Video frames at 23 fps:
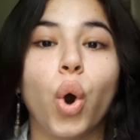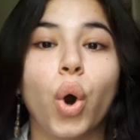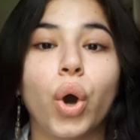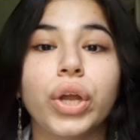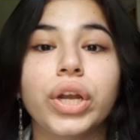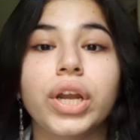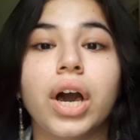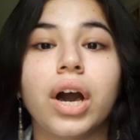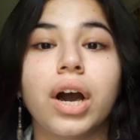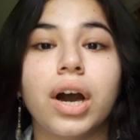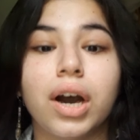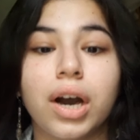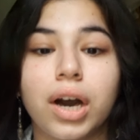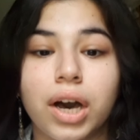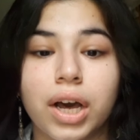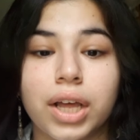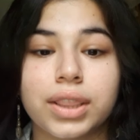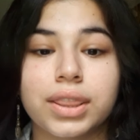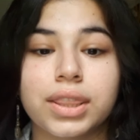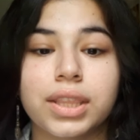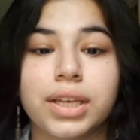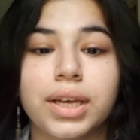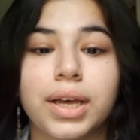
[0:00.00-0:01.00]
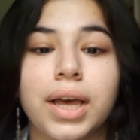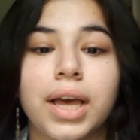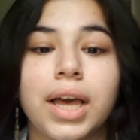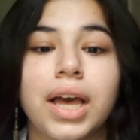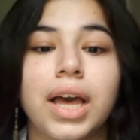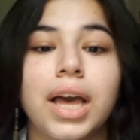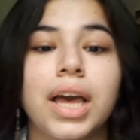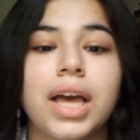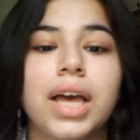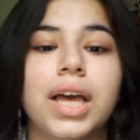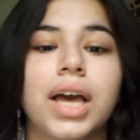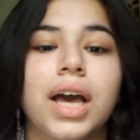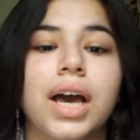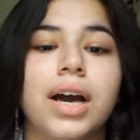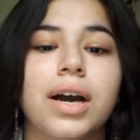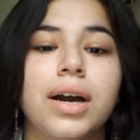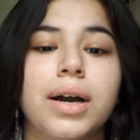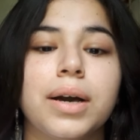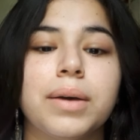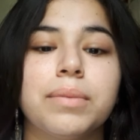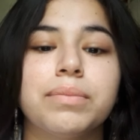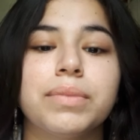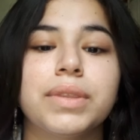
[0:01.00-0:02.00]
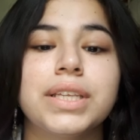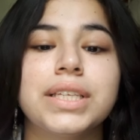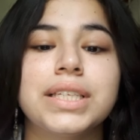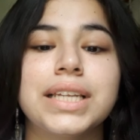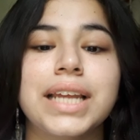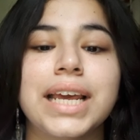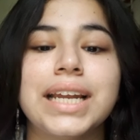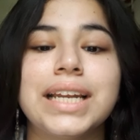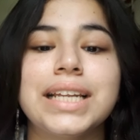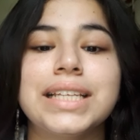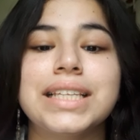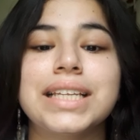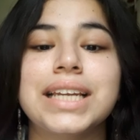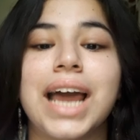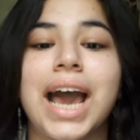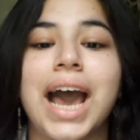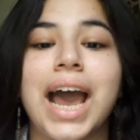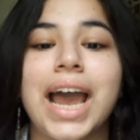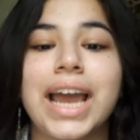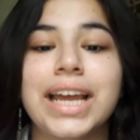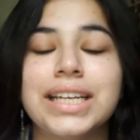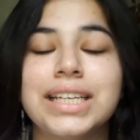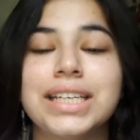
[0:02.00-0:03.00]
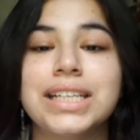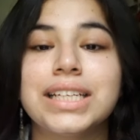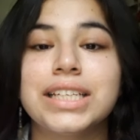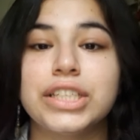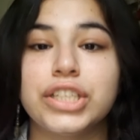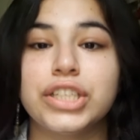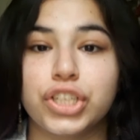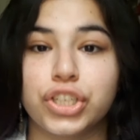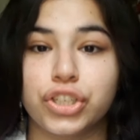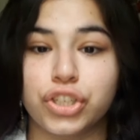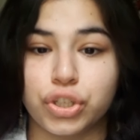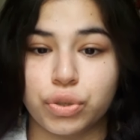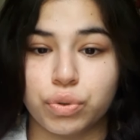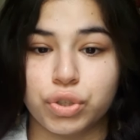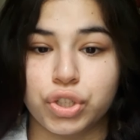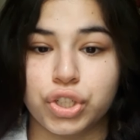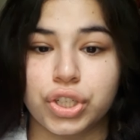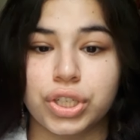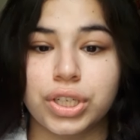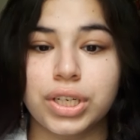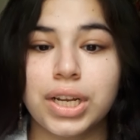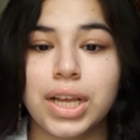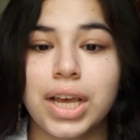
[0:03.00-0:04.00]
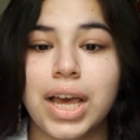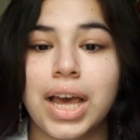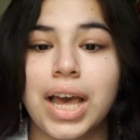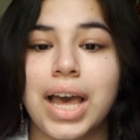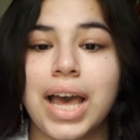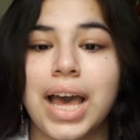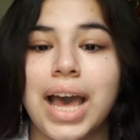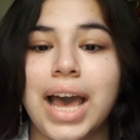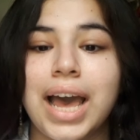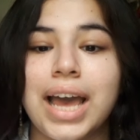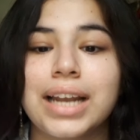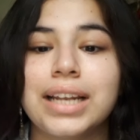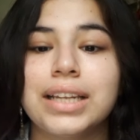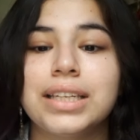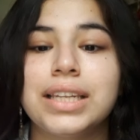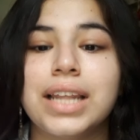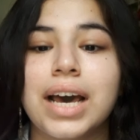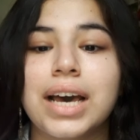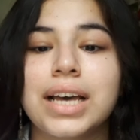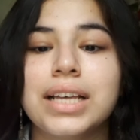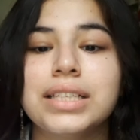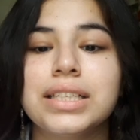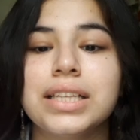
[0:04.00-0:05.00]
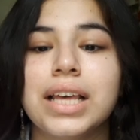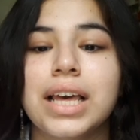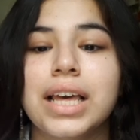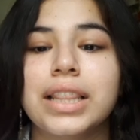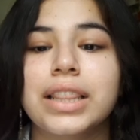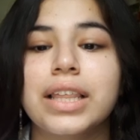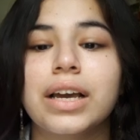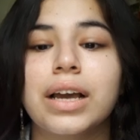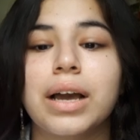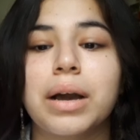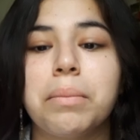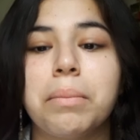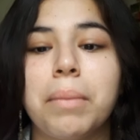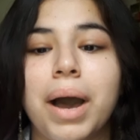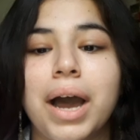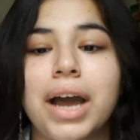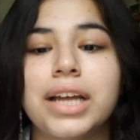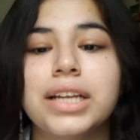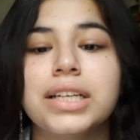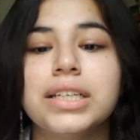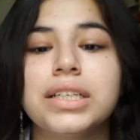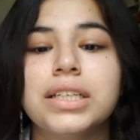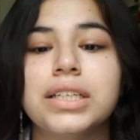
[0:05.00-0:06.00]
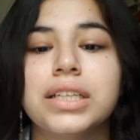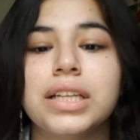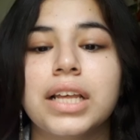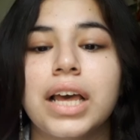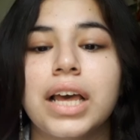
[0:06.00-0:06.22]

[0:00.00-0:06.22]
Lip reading: on earth. The state is an ideal institution, and thus command